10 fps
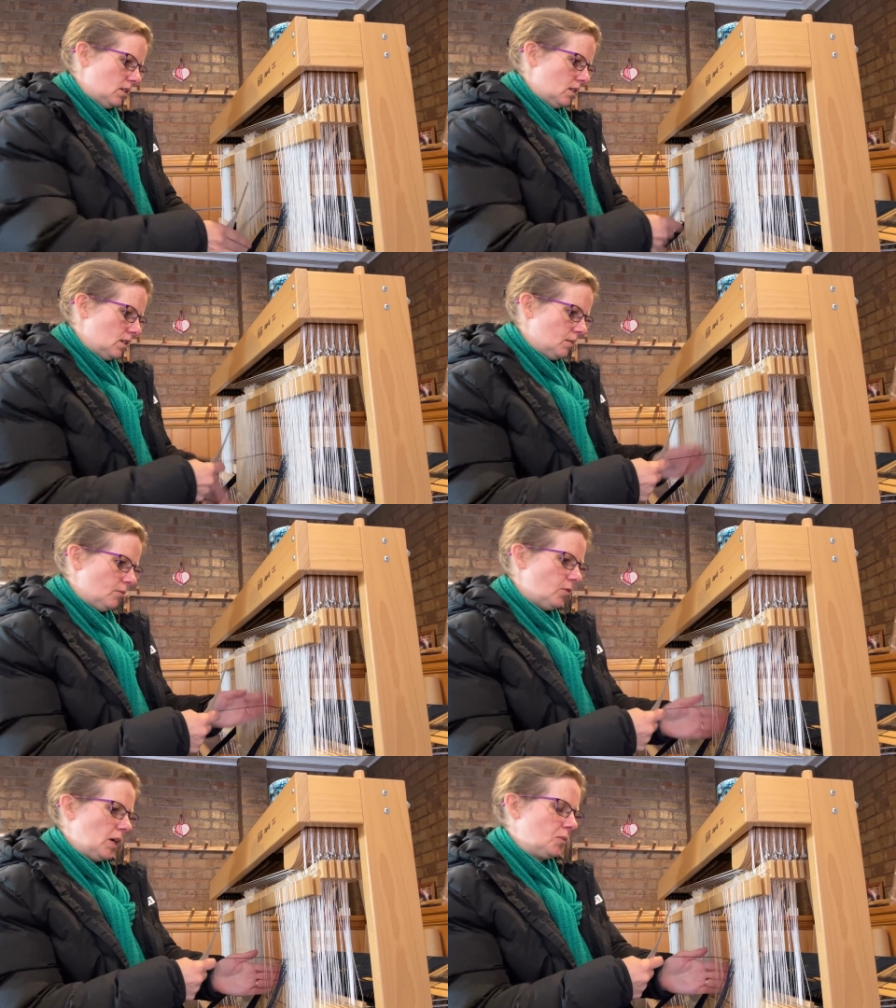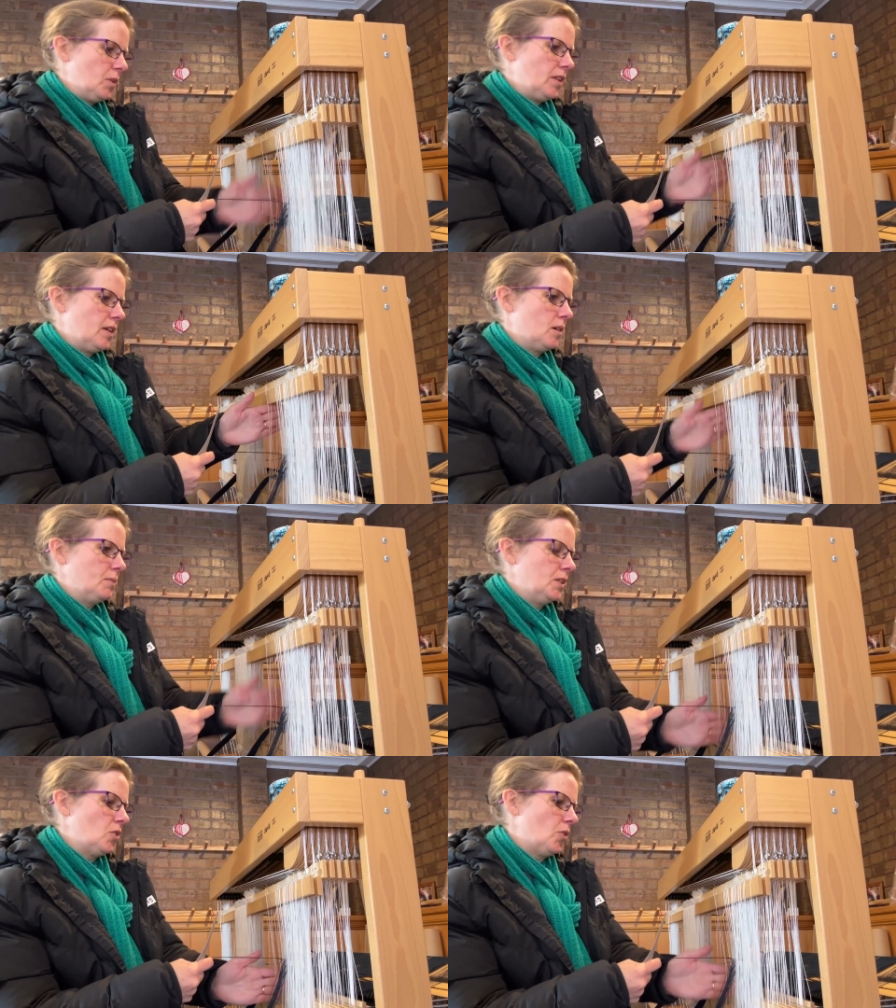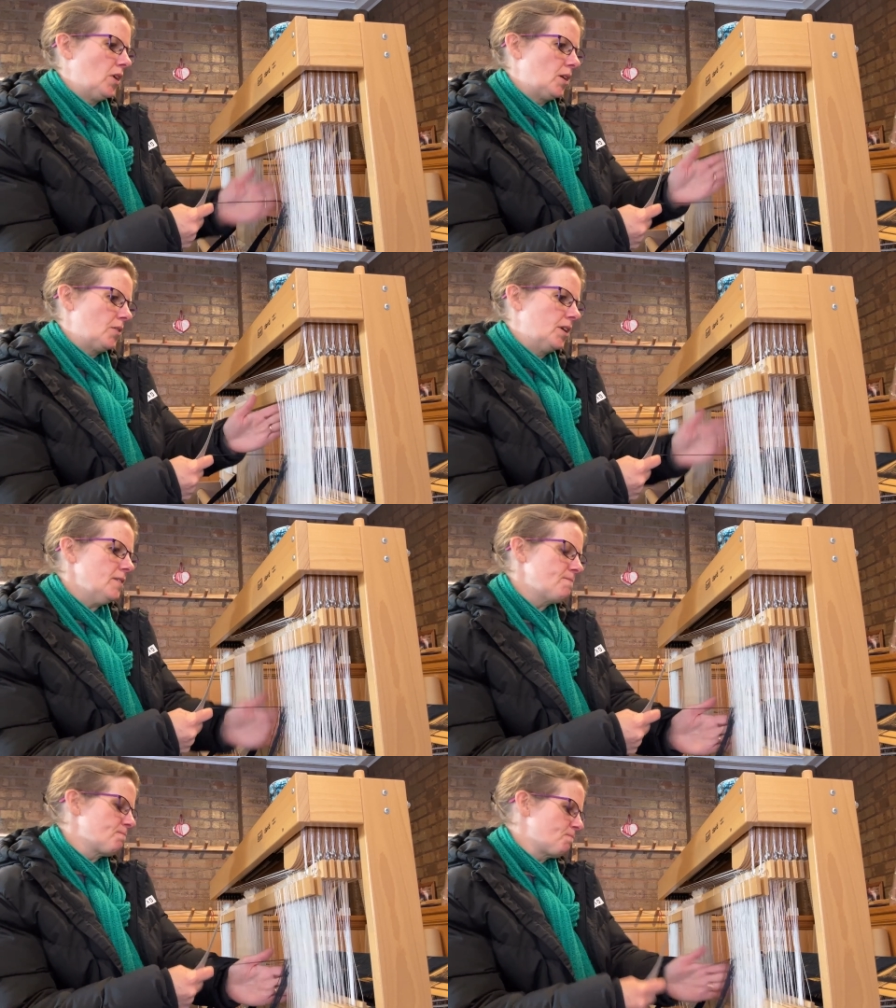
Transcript: I'm fine with that. I'm in no hurry.